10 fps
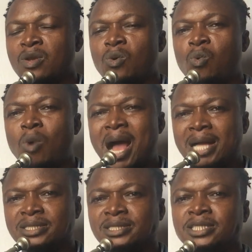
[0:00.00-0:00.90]

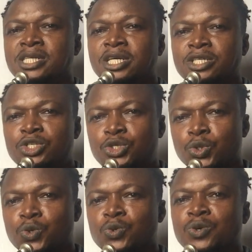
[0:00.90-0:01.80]
1,
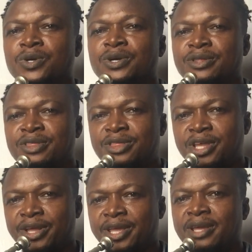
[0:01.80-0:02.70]
2,
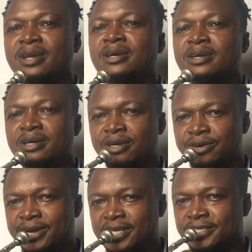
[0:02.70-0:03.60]
3,
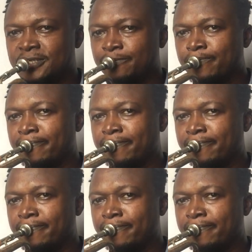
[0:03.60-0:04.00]
rest.